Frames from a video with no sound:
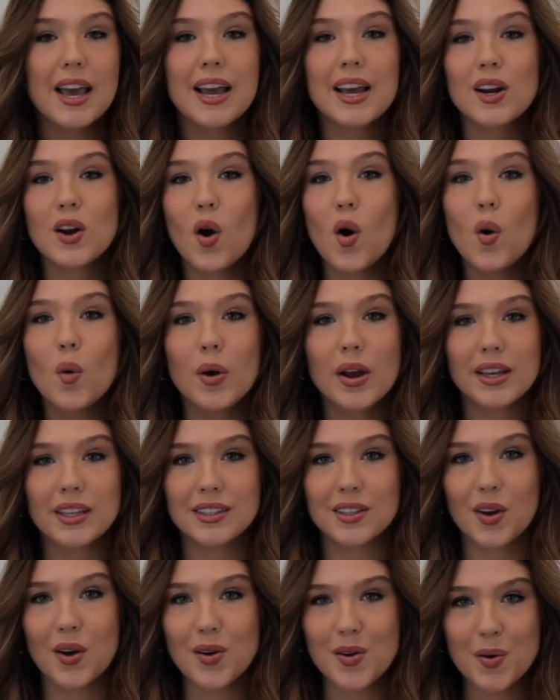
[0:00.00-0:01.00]
It
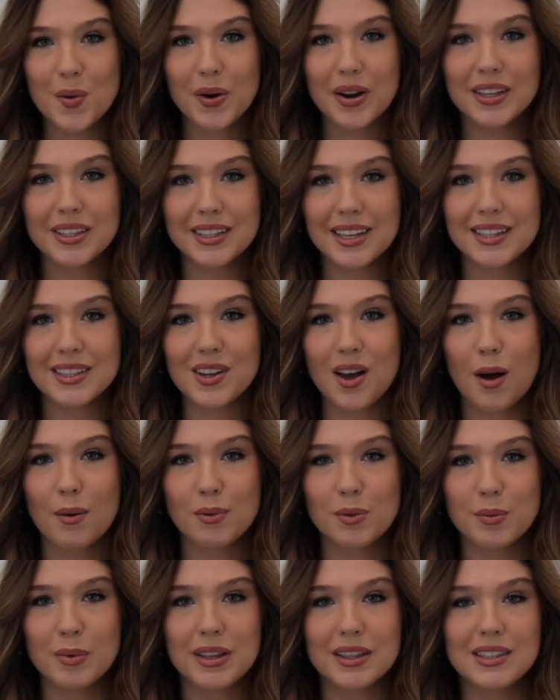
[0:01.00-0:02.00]
always gets
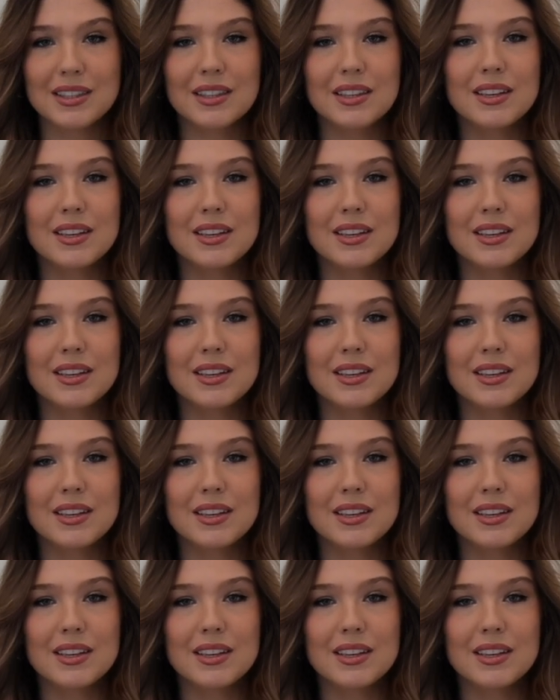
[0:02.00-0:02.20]
compliments,